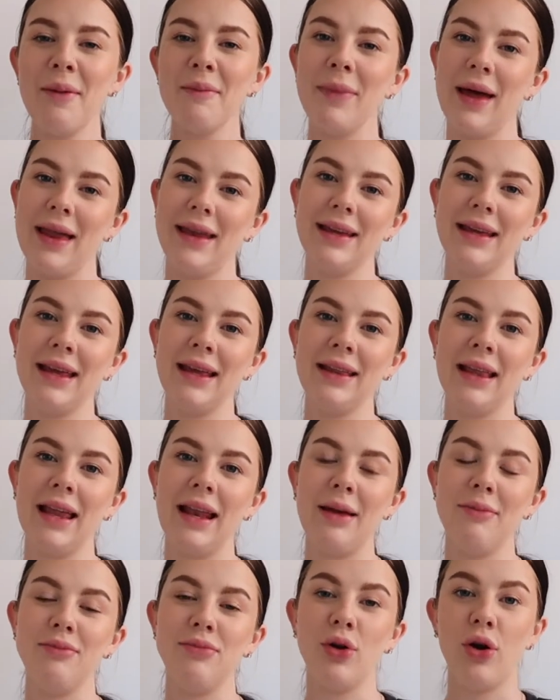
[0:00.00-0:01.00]
panicking that
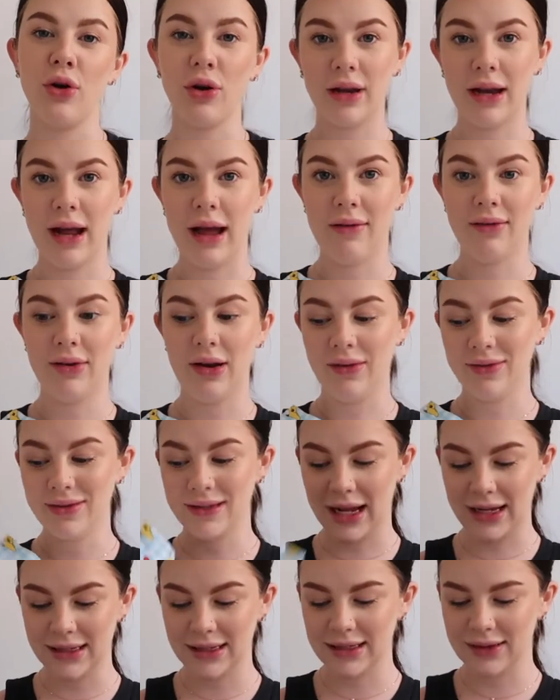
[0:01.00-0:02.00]
I'm not going to have enough
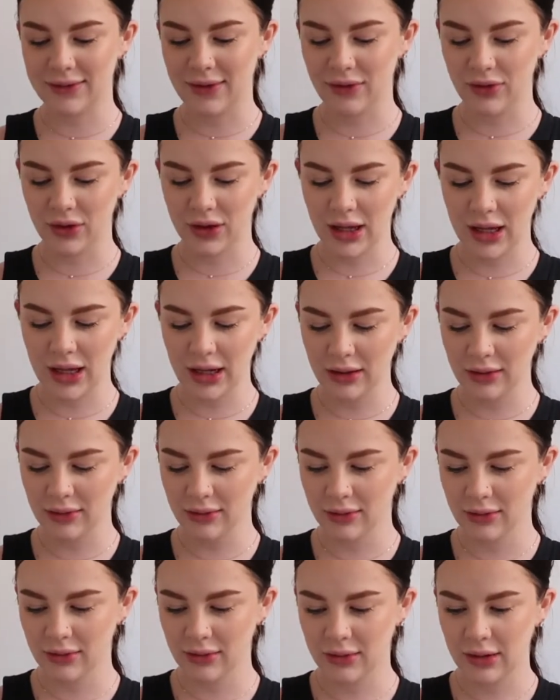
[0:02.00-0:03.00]
sizes of everything,
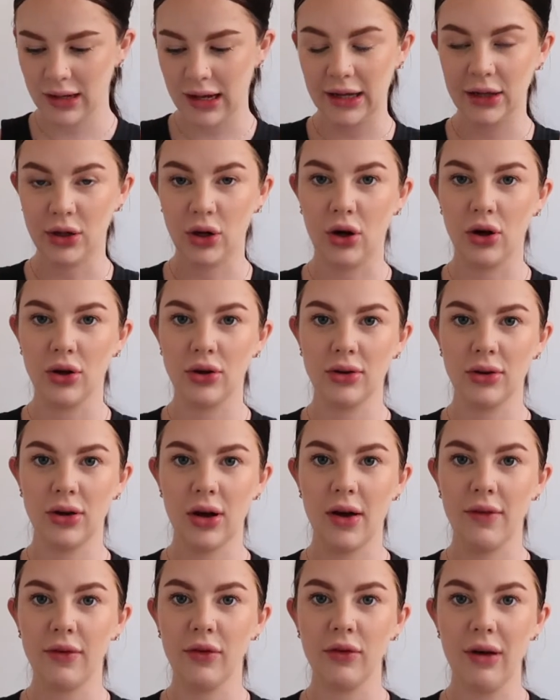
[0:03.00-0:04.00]
I got
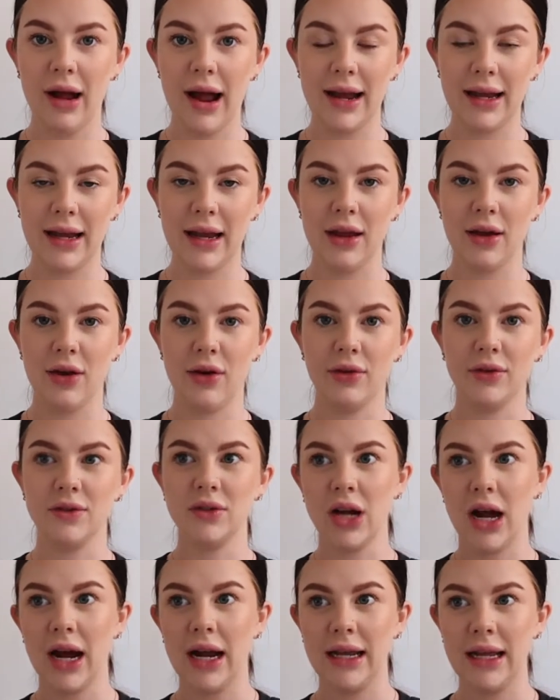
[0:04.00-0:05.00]
a variety of
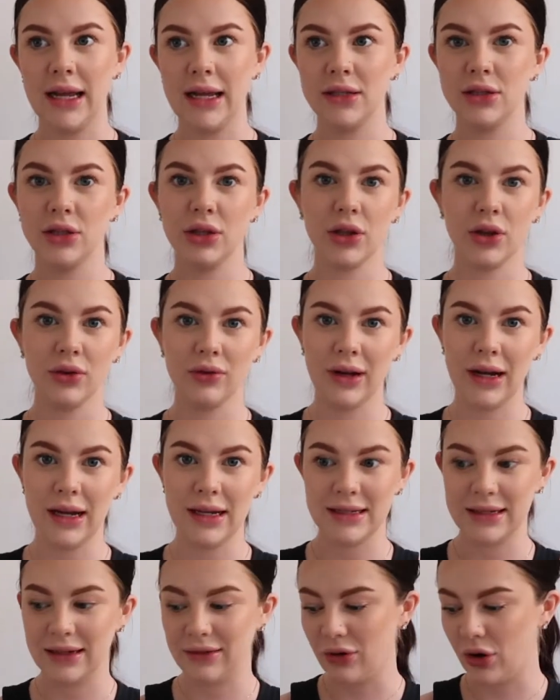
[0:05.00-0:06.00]
tiny to
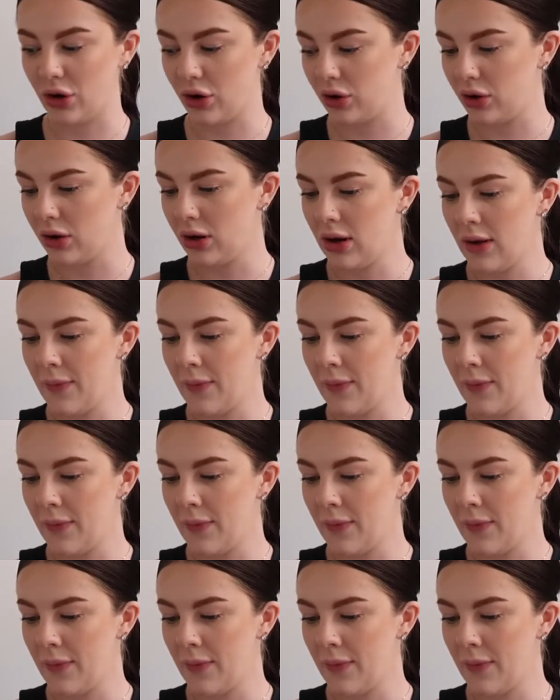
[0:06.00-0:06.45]
3-0.